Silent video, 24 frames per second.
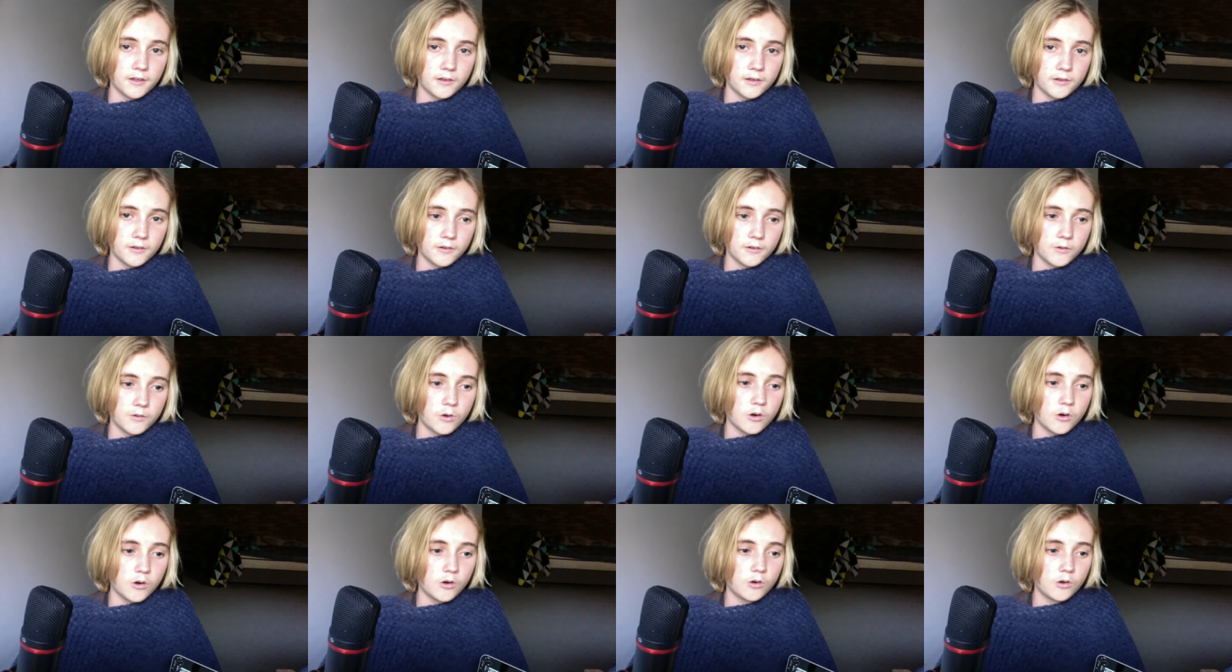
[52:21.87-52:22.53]

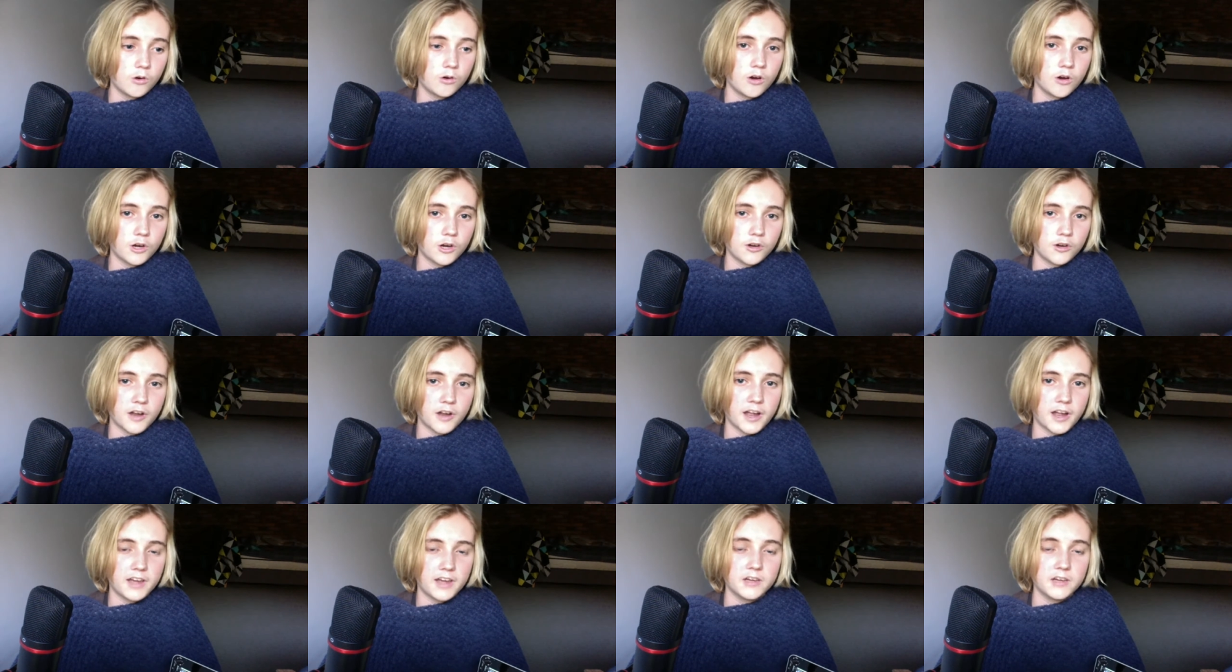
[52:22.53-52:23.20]
Or I don't
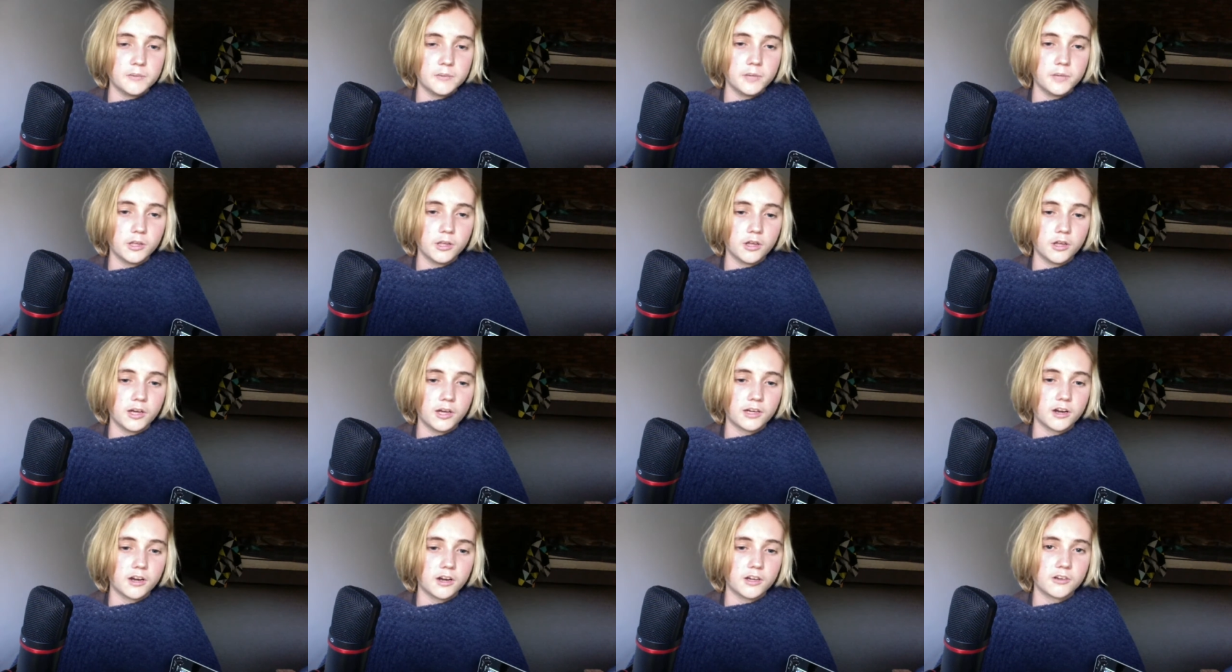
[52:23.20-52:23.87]
hate it, but
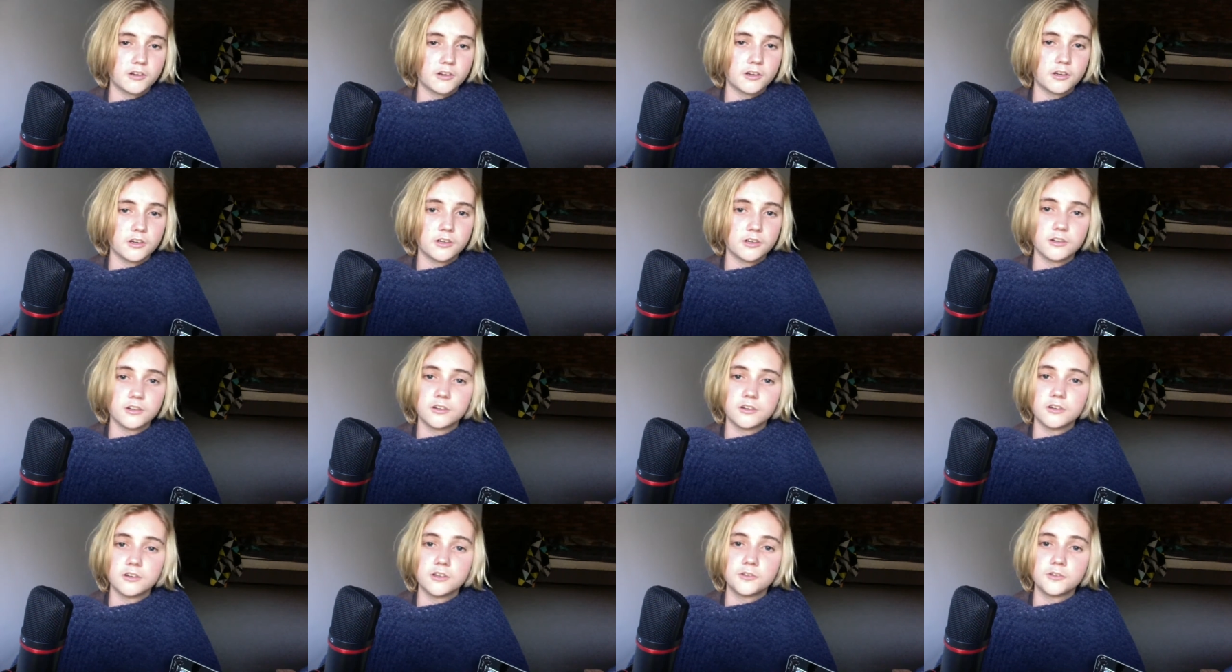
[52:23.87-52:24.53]
like I don't know,
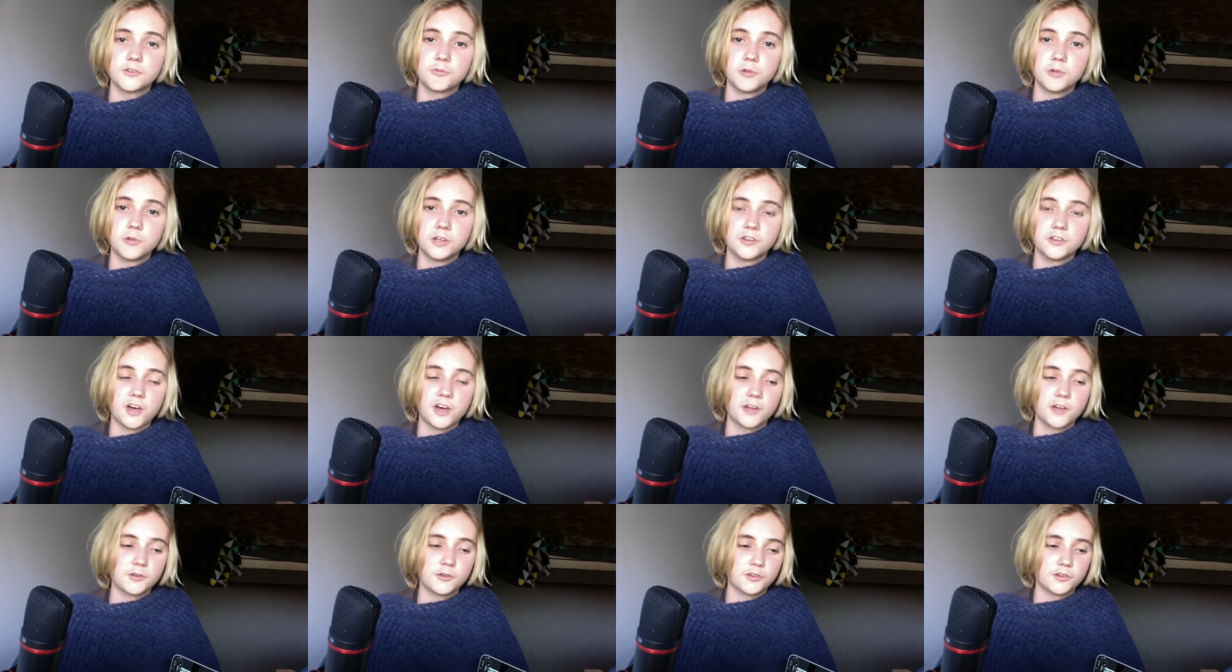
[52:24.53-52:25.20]
it's
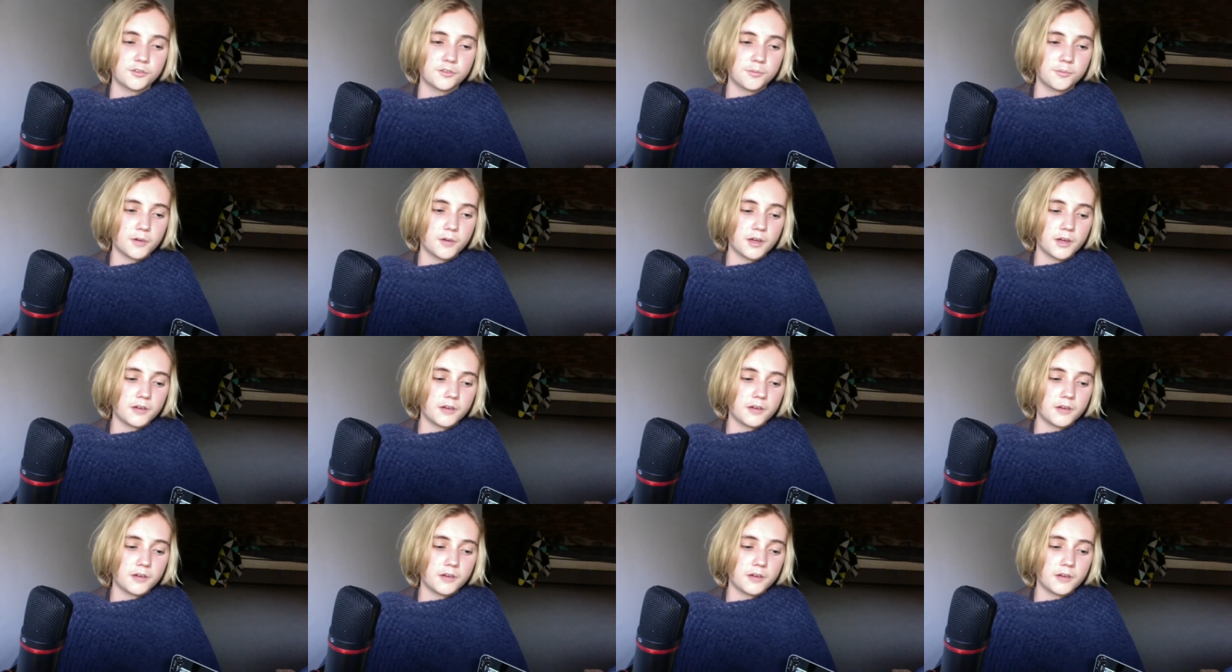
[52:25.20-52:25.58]
hard to explain.